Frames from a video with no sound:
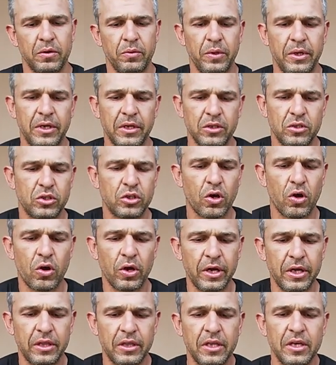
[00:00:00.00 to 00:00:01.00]
We can
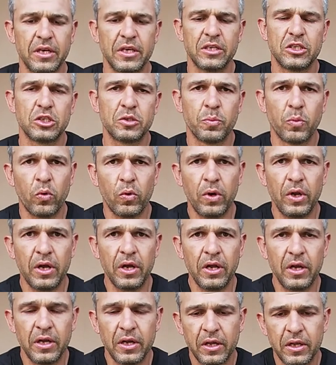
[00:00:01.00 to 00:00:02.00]
target the
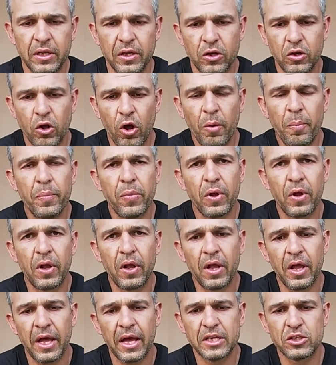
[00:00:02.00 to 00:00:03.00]
smaller Kob
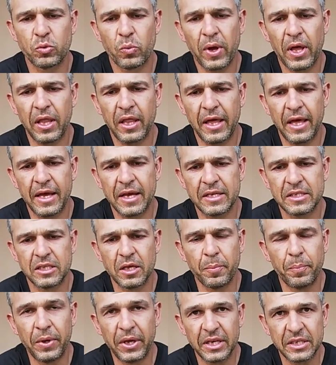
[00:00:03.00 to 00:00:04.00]
as well as
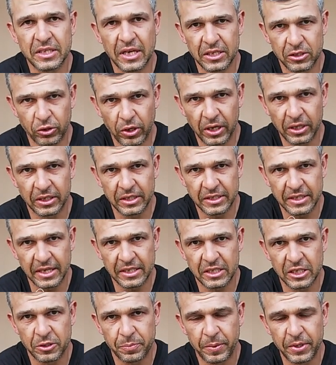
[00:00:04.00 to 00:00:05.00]
the bigger size Grunters.
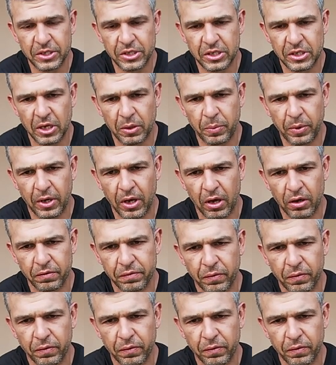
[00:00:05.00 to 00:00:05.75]
That's the species that we're going